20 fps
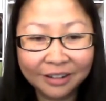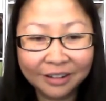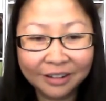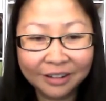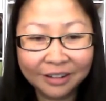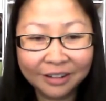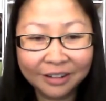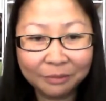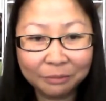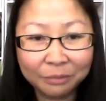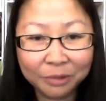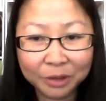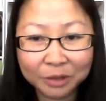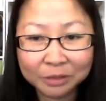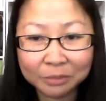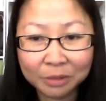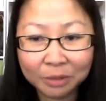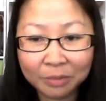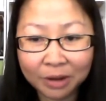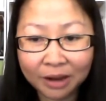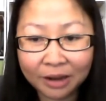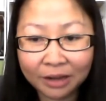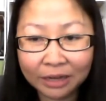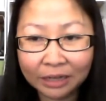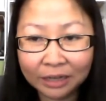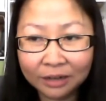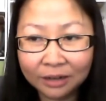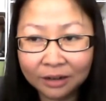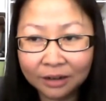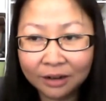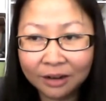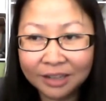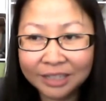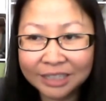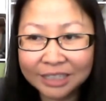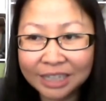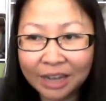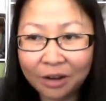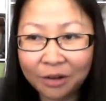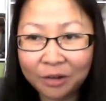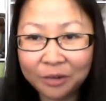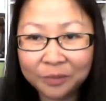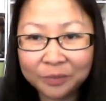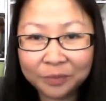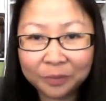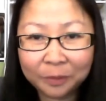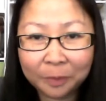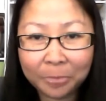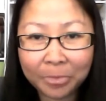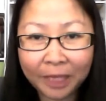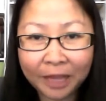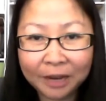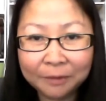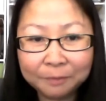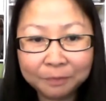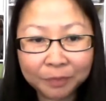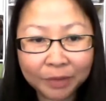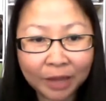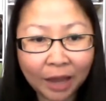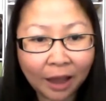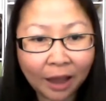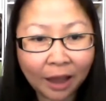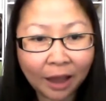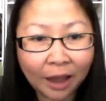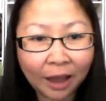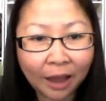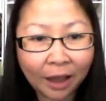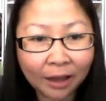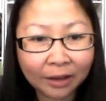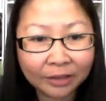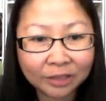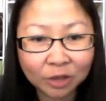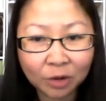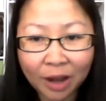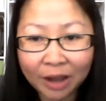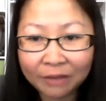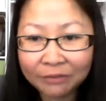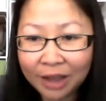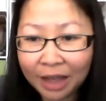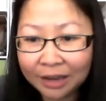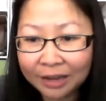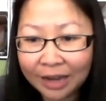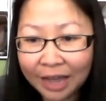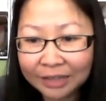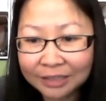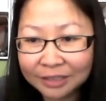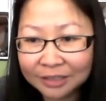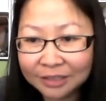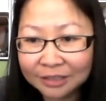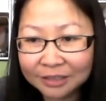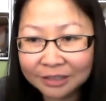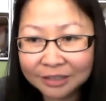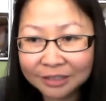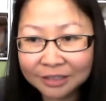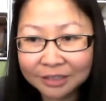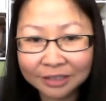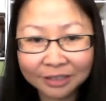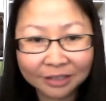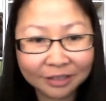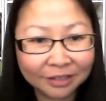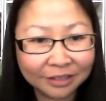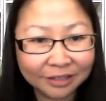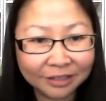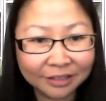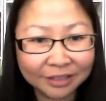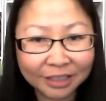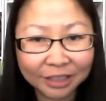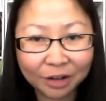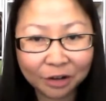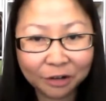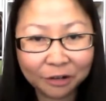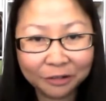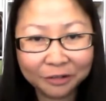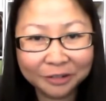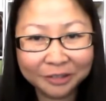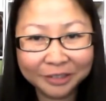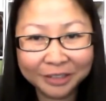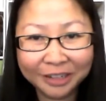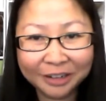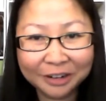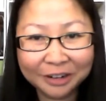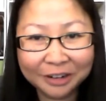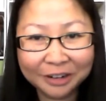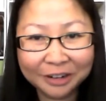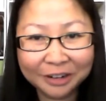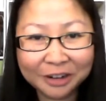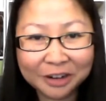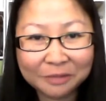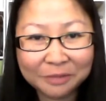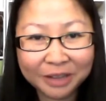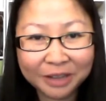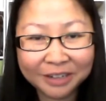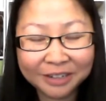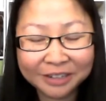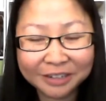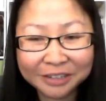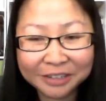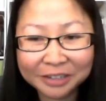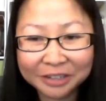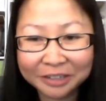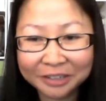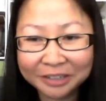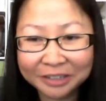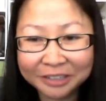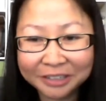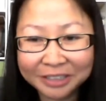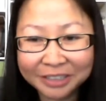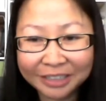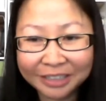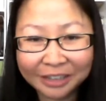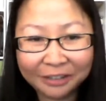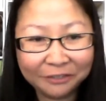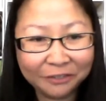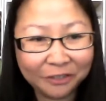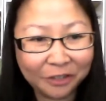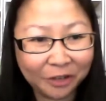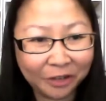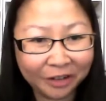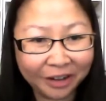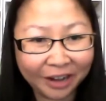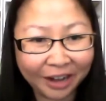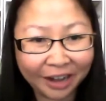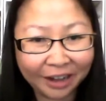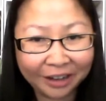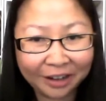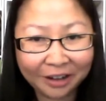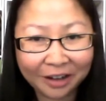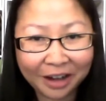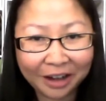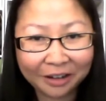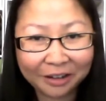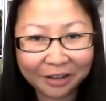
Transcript: It blows my mind. So I've got lots to go, you know what I mean, to live for and